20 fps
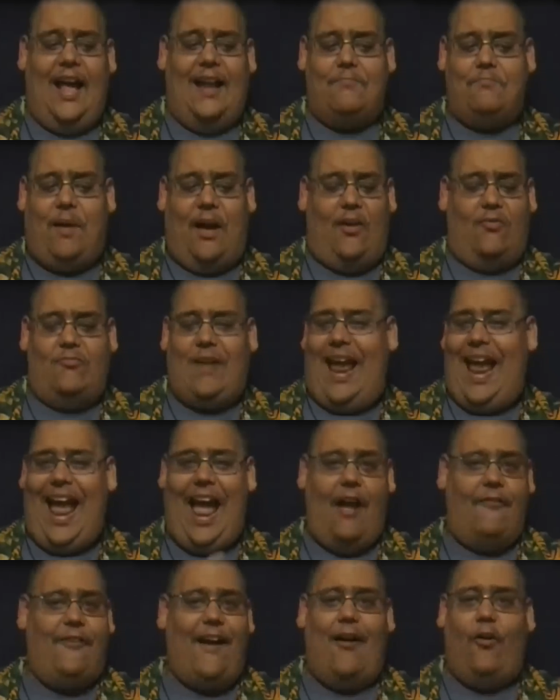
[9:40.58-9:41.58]
about
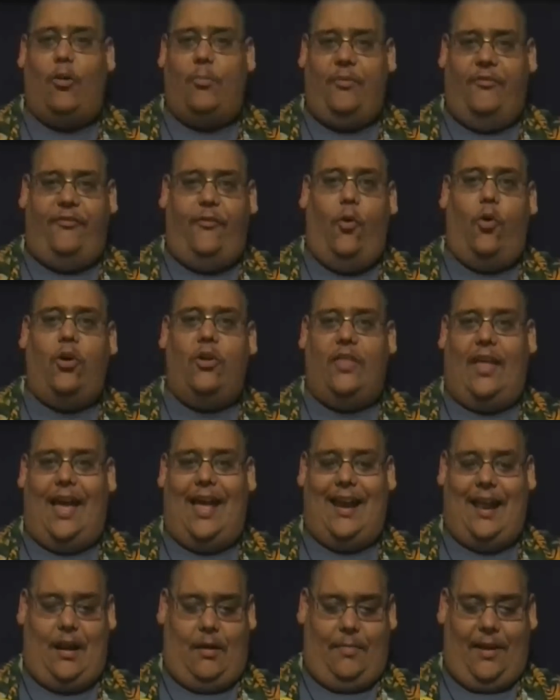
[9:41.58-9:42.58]
half hour before
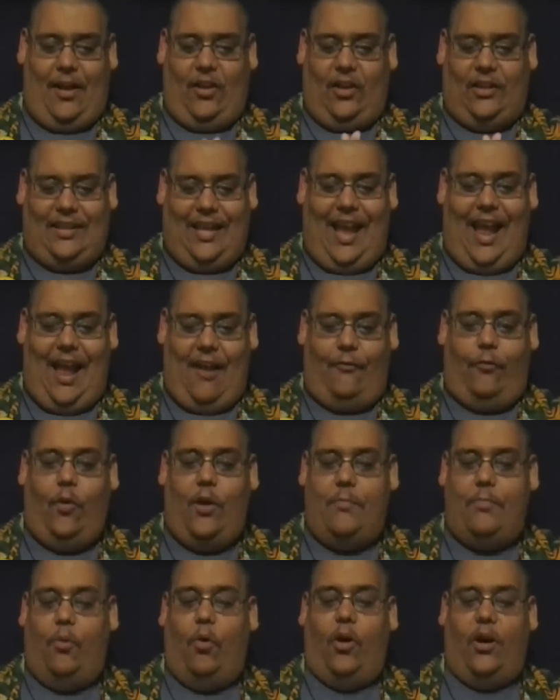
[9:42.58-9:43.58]
that, at about like the
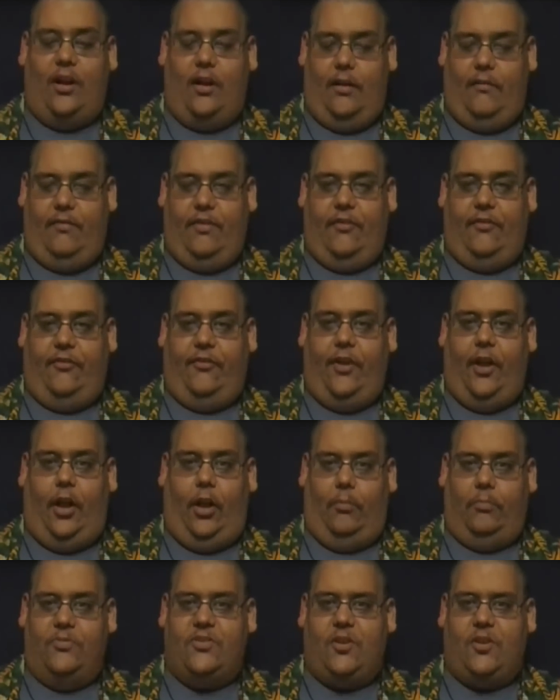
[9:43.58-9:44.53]
halfway point of the film,